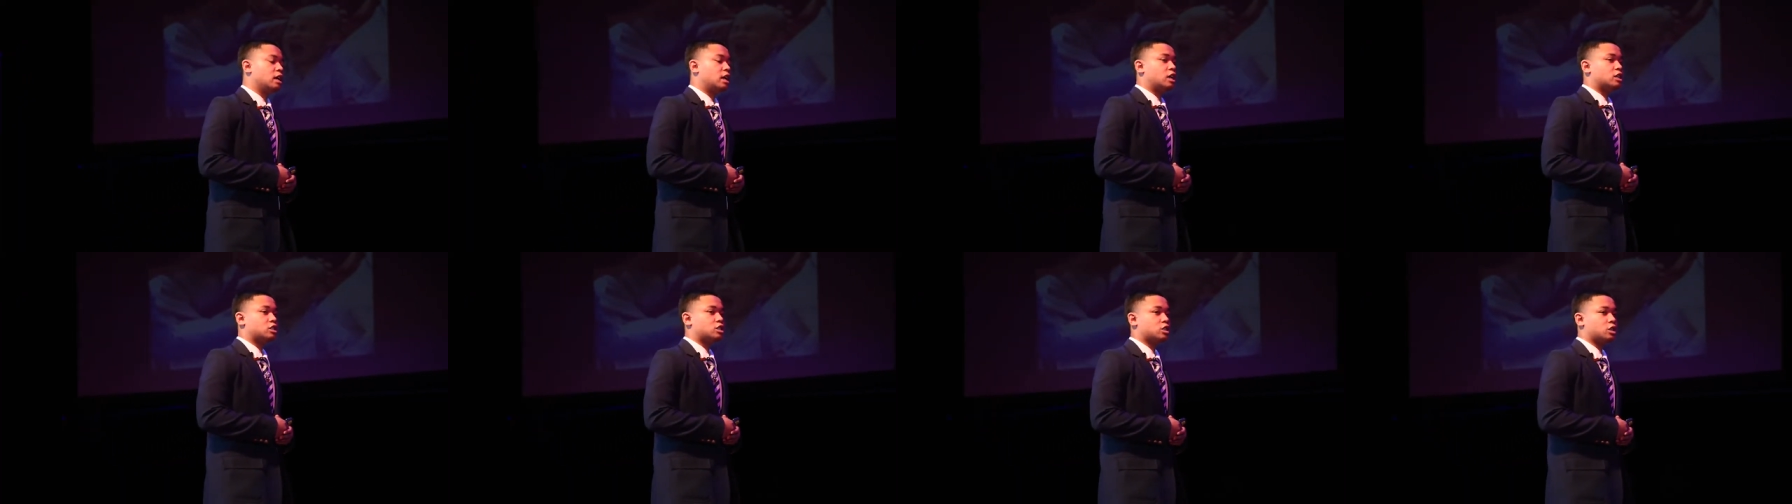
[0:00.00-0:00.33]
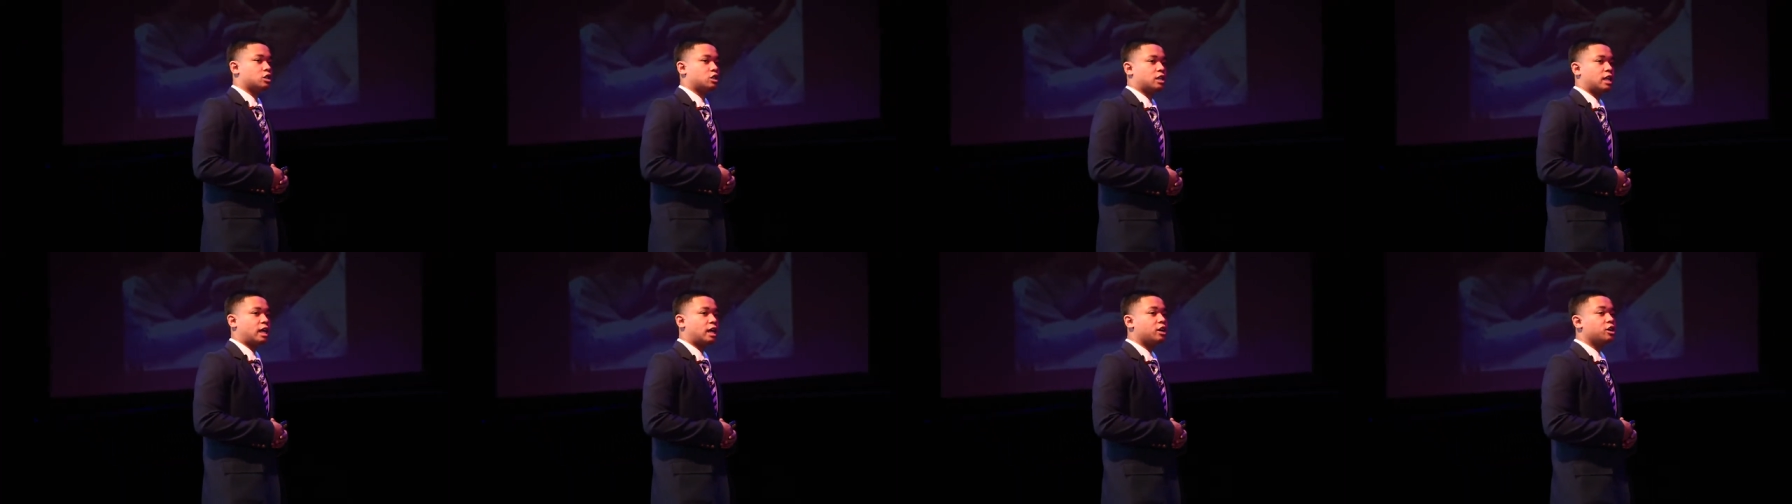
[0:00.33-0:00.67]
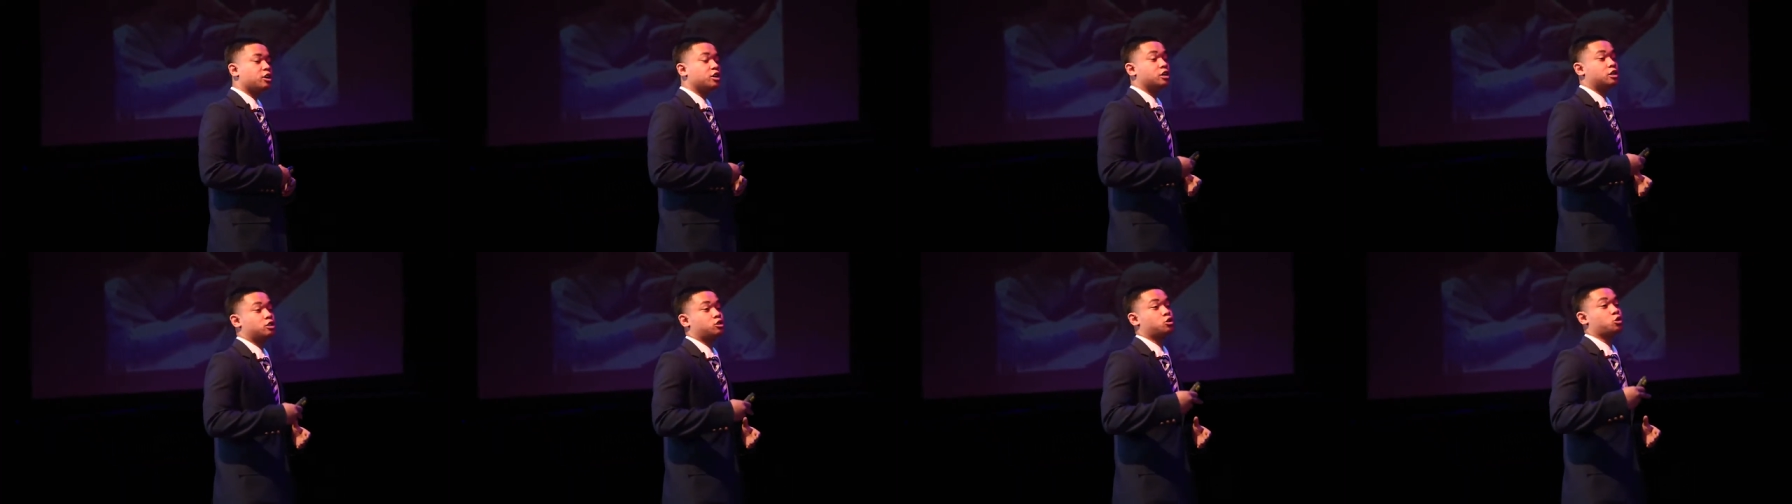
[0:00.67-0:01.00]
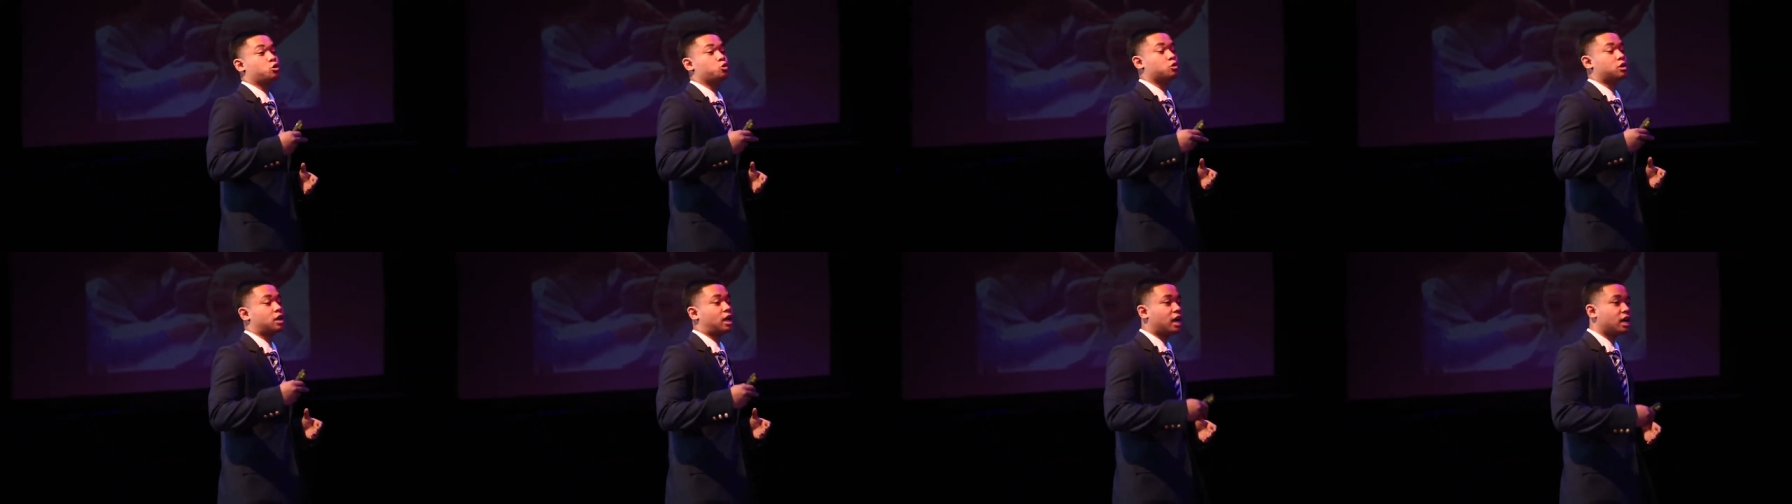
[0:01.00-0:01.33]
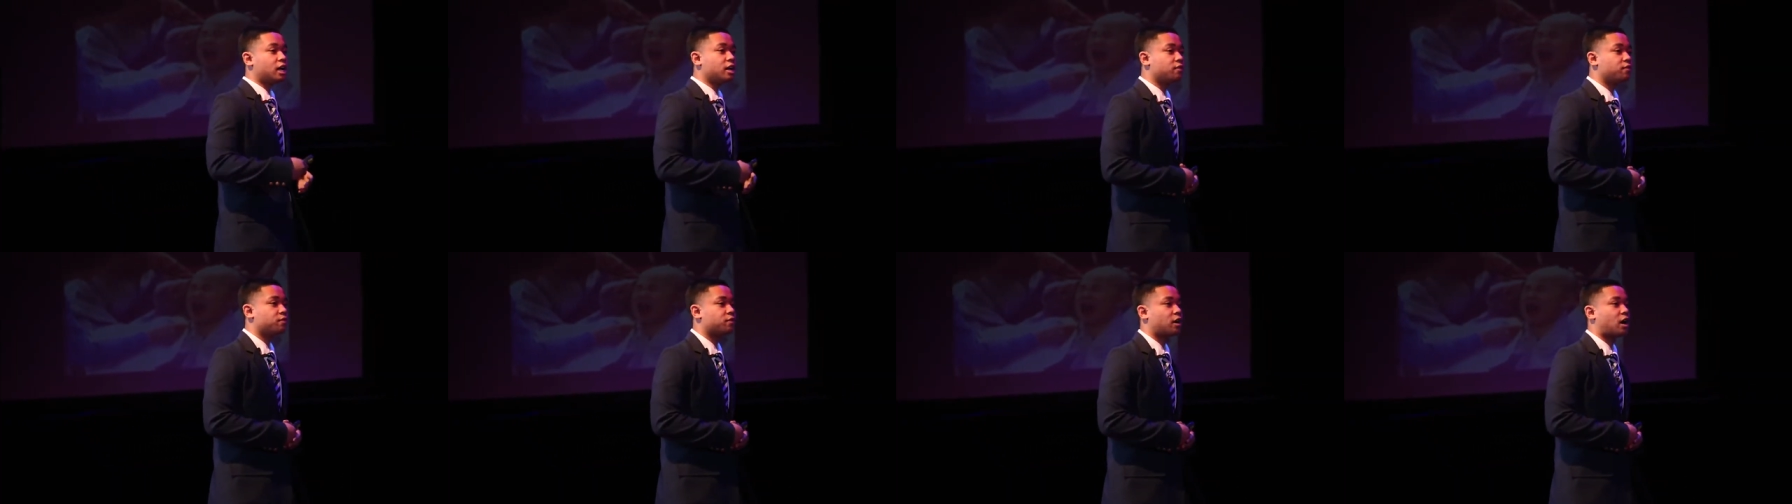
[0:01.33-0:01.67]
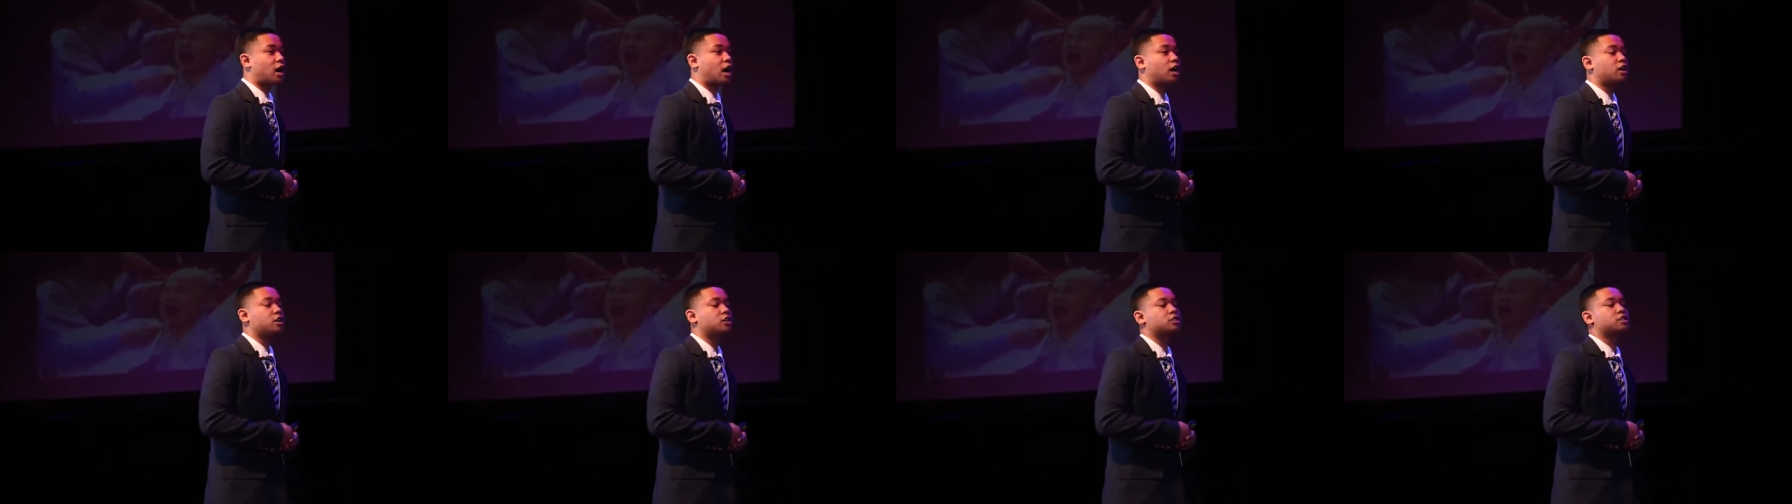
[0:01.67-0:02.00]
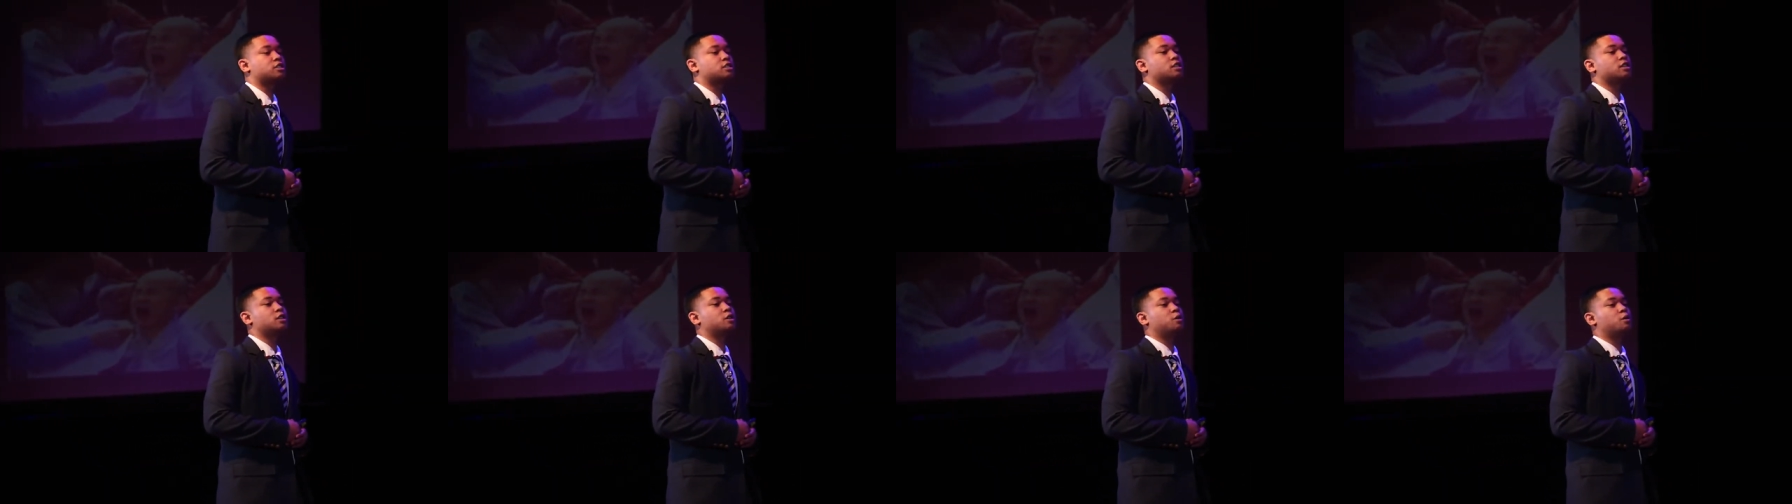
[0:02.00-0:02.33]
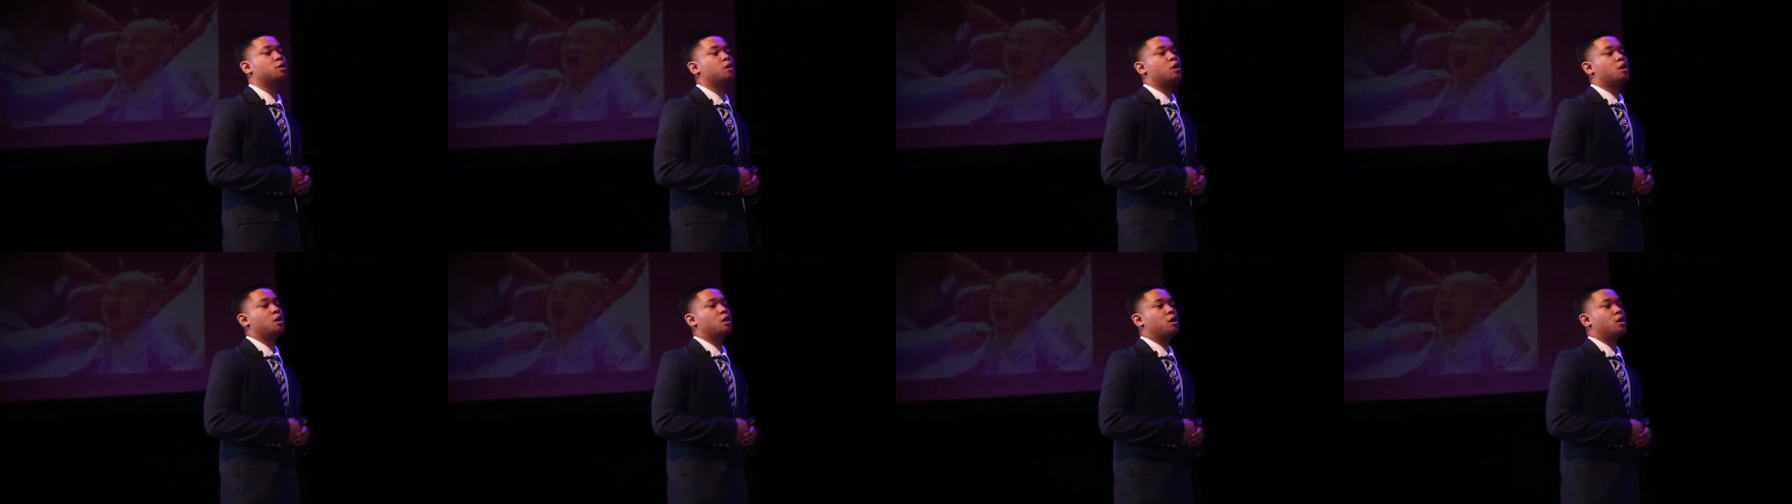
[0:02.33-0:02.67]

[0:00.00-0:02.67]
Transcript: Until later through life, I understood